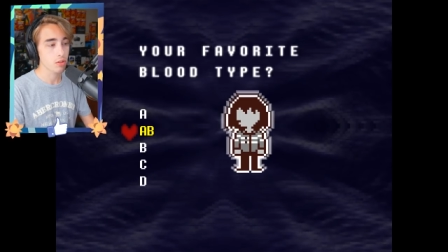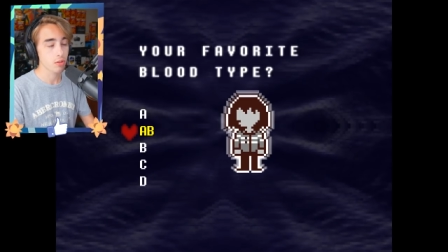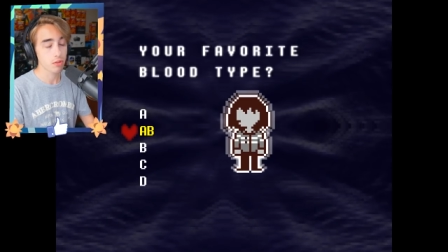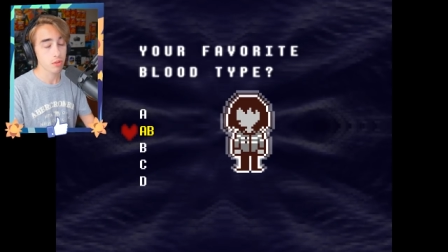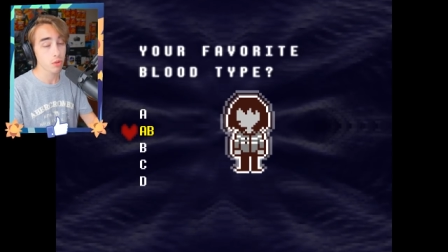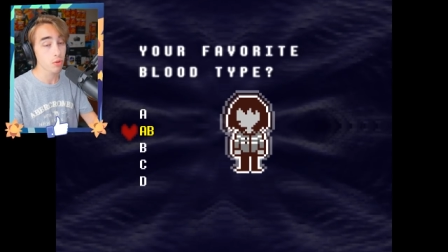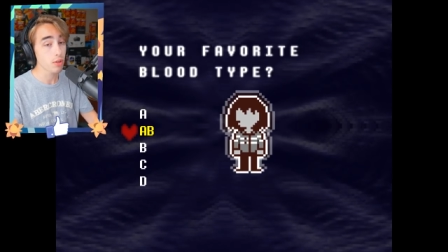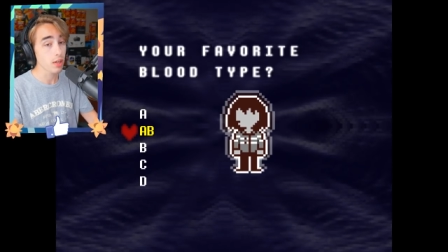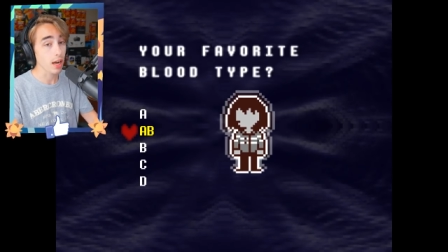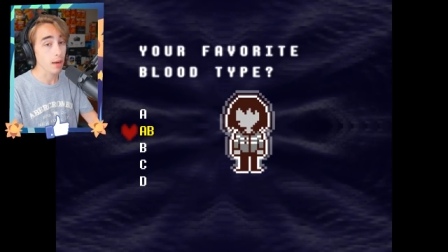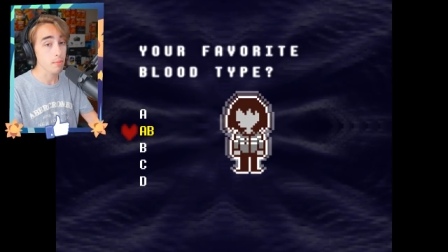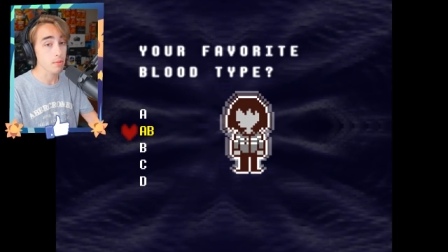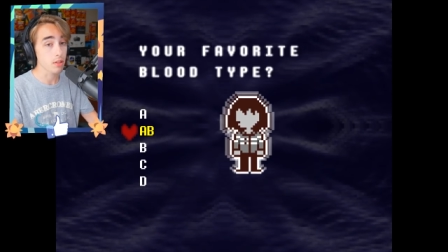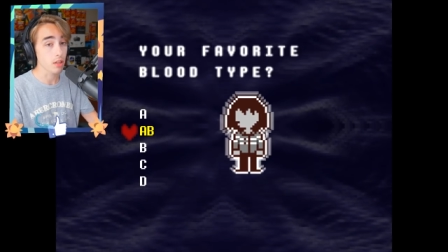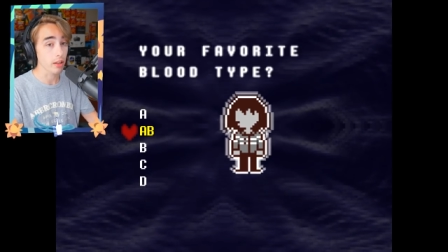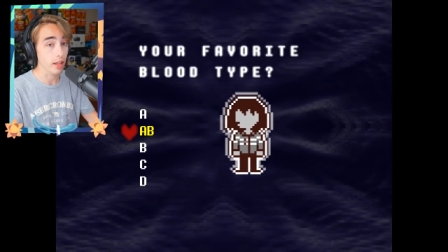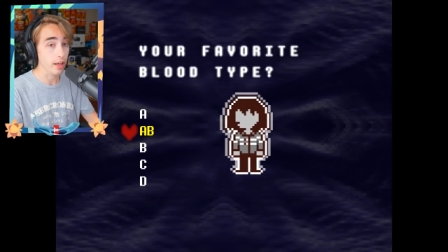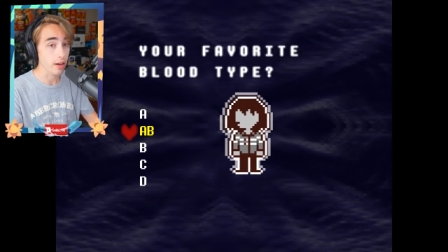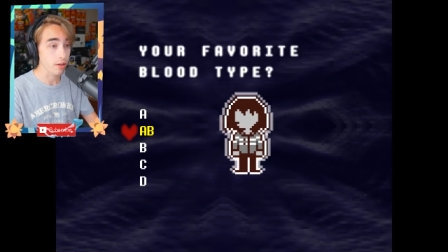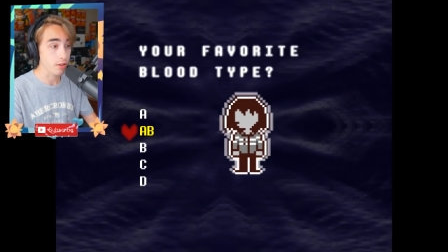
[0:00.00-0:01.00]
two times
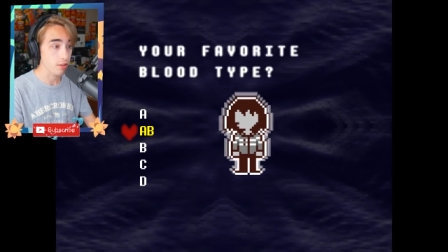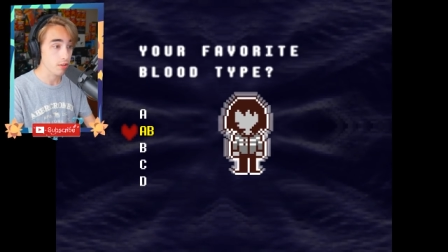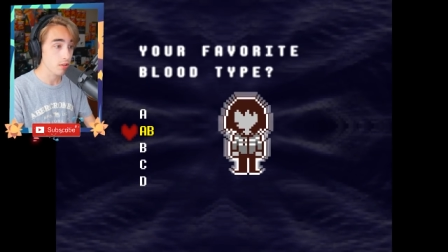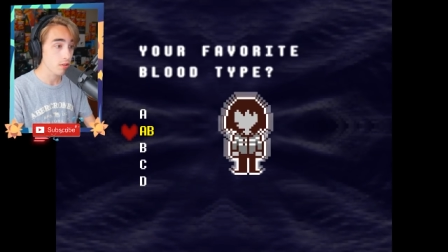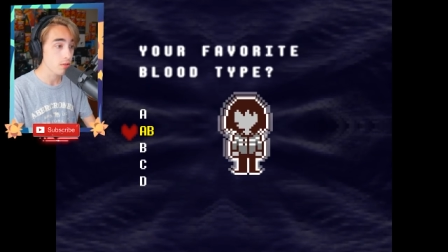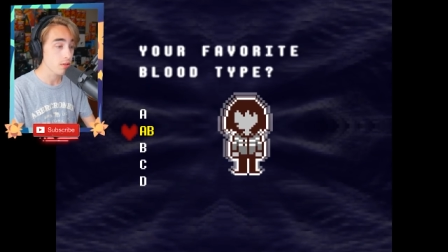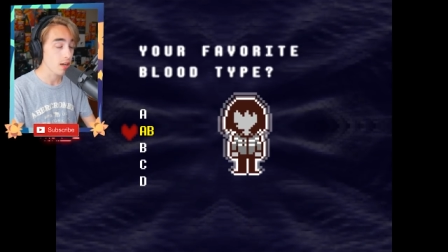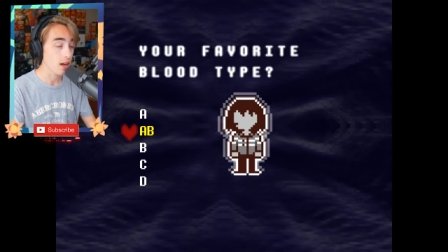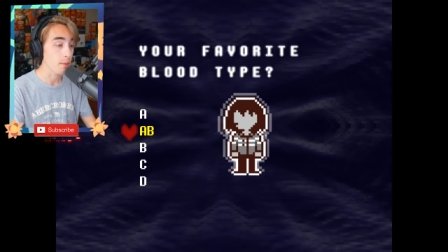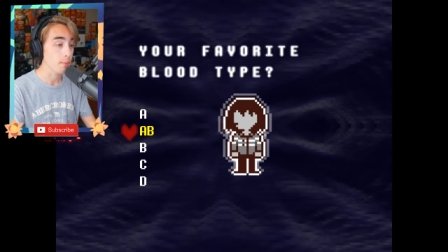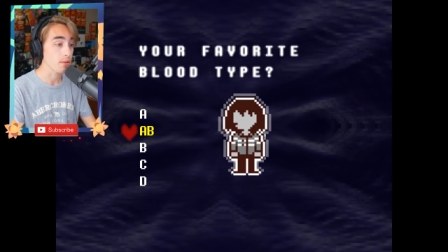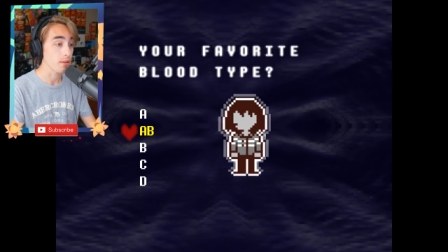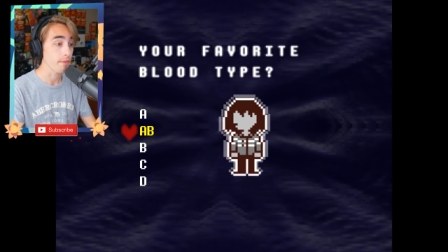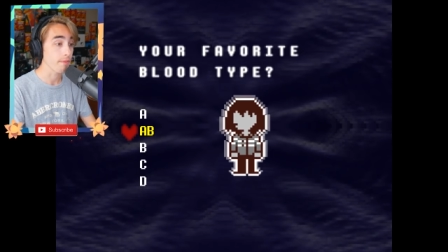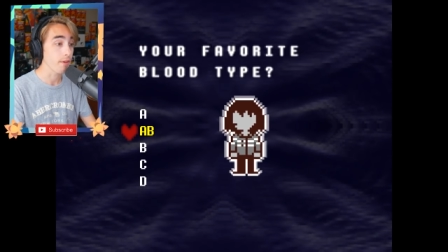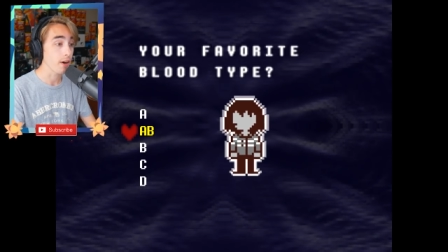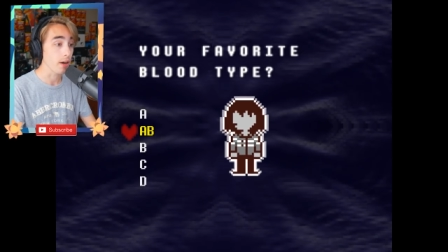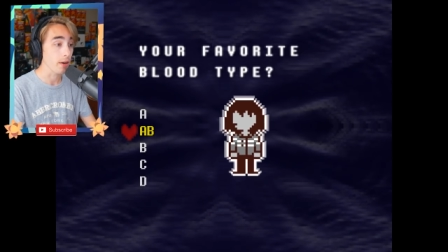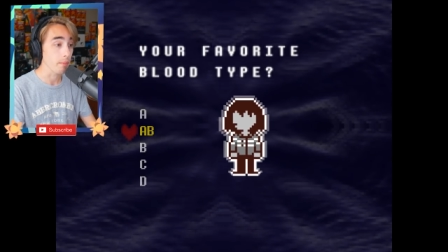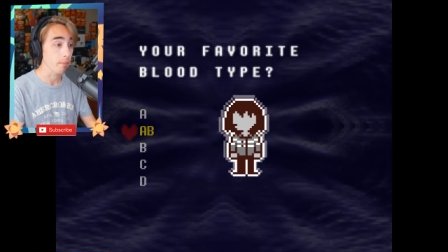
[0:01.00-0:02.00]
the letters, two times the
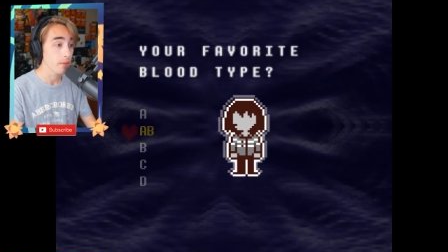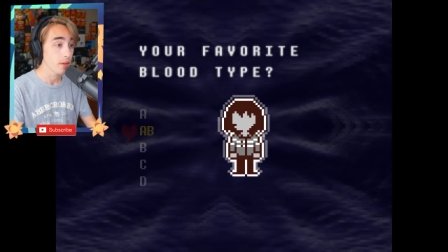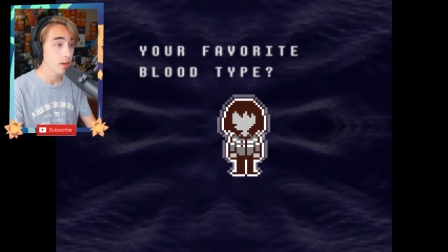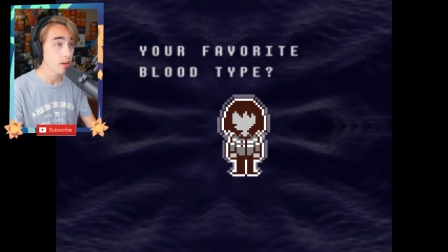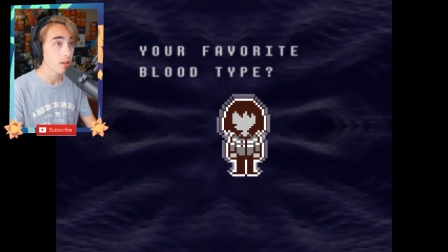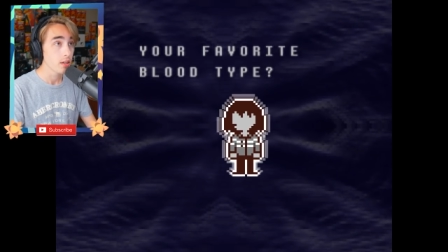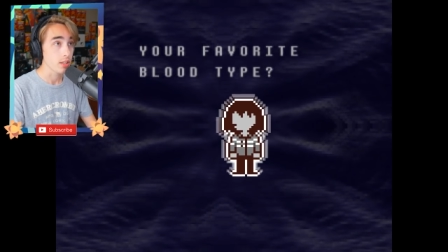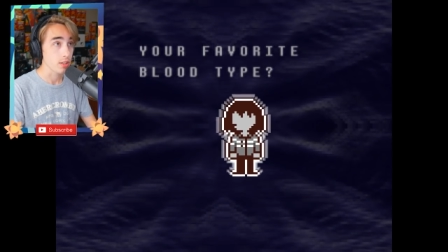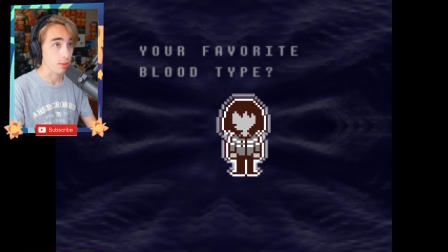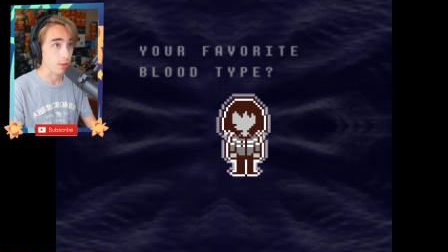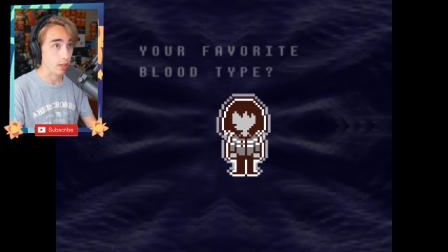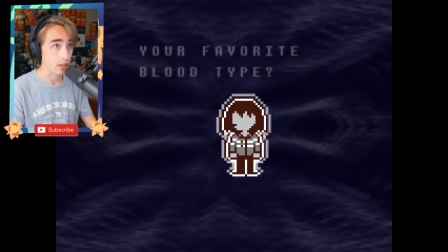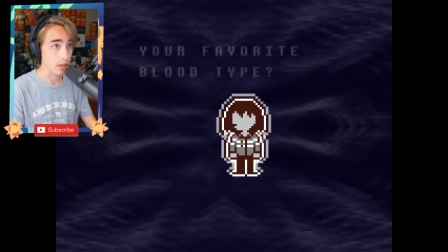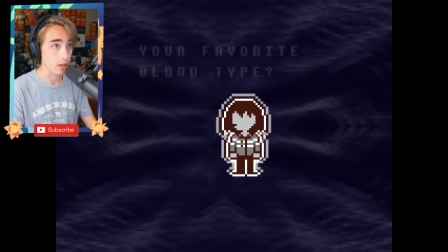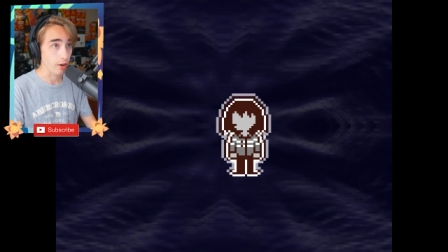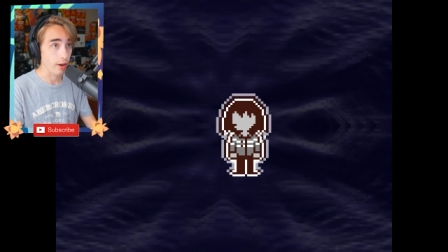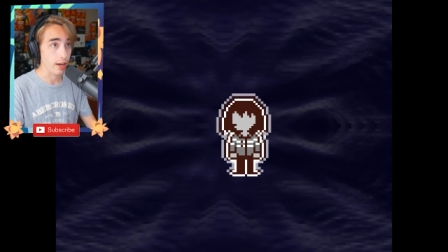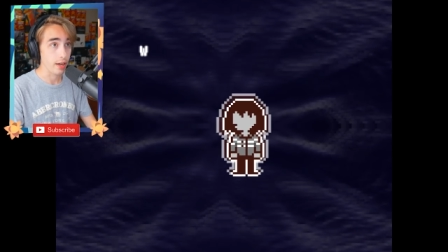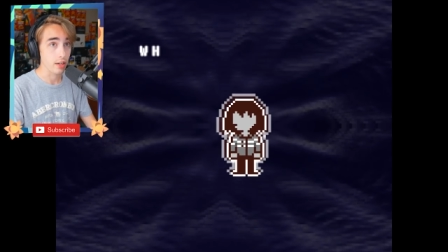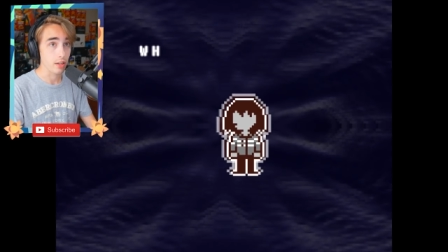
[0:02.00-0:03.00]
fun. So we're gonna
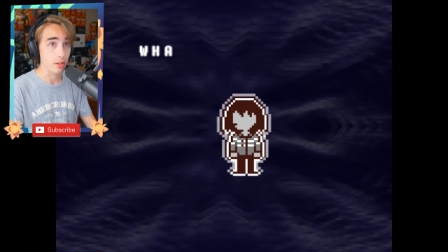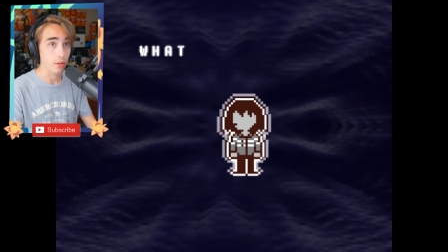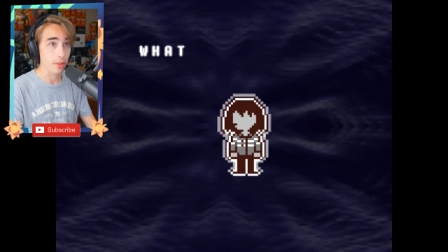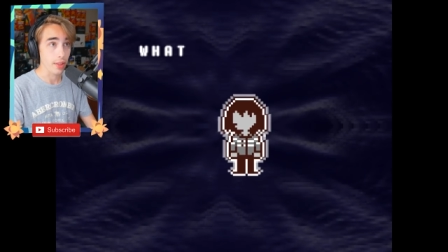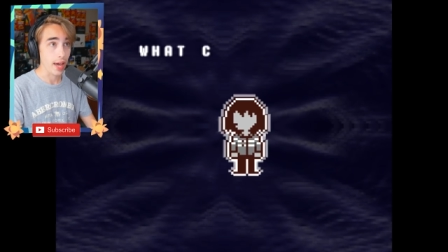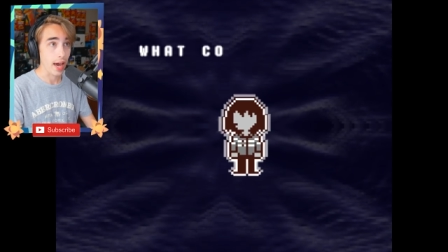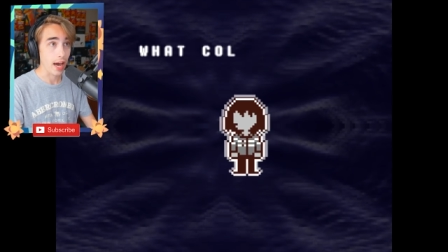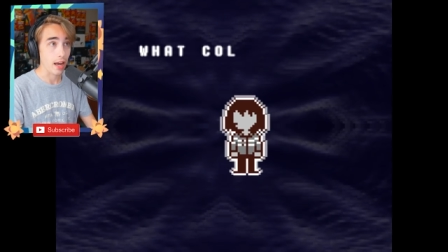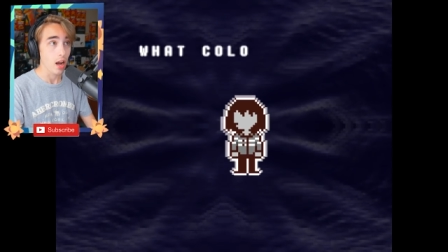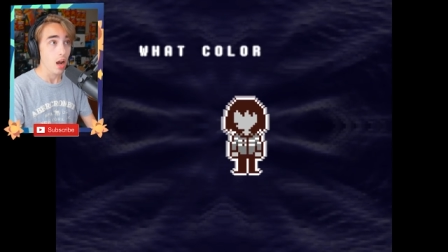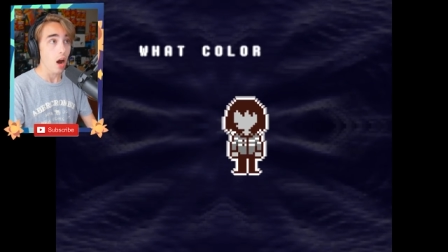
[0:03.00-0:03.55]
go ahead and do that.